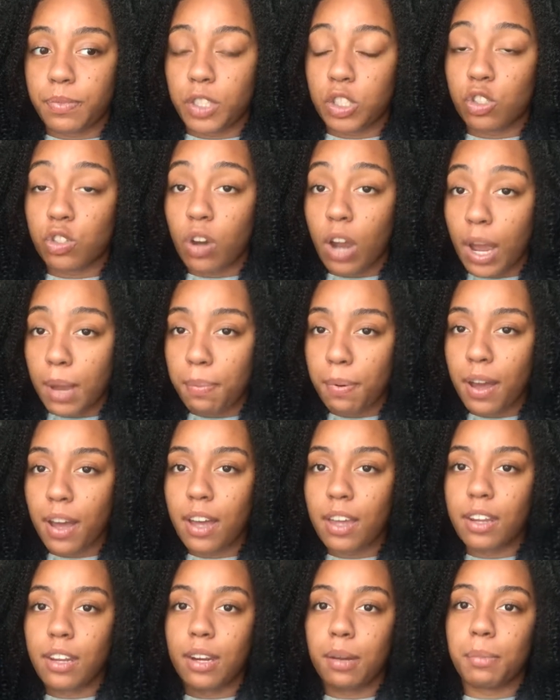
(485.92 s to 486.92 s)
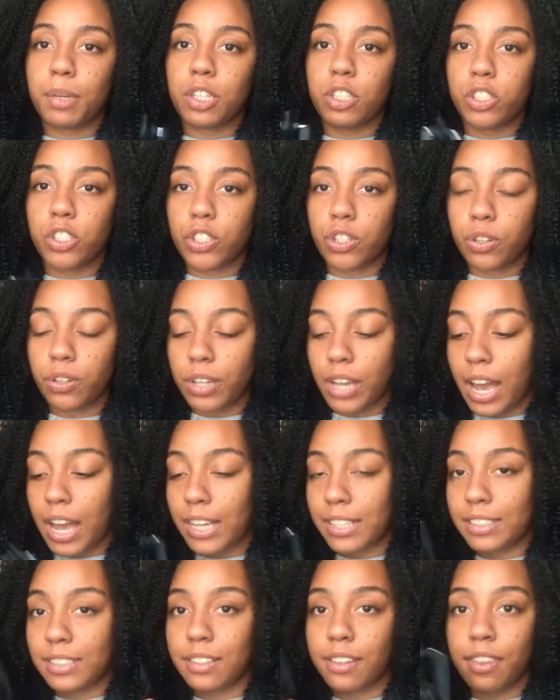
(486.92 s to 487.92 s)
tripod, and I'm gonna show you
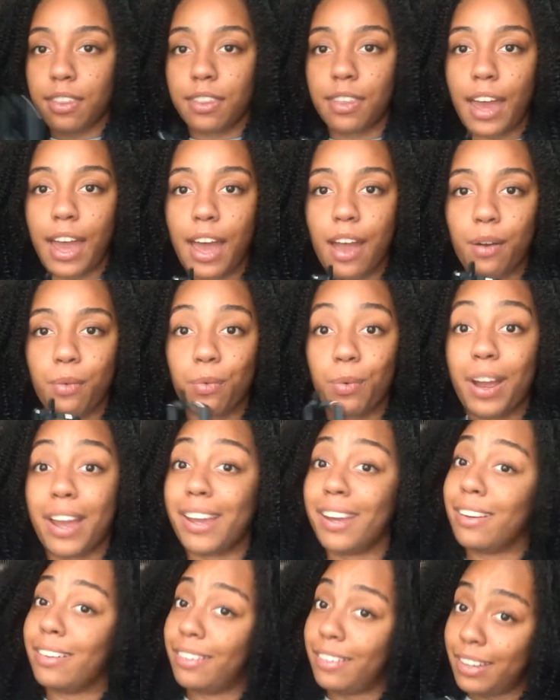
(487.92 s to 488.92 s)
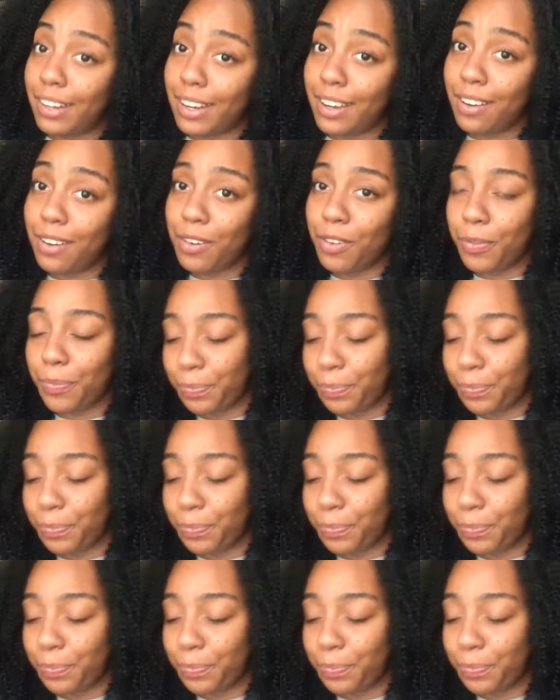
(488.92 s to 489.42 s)
guys that right now.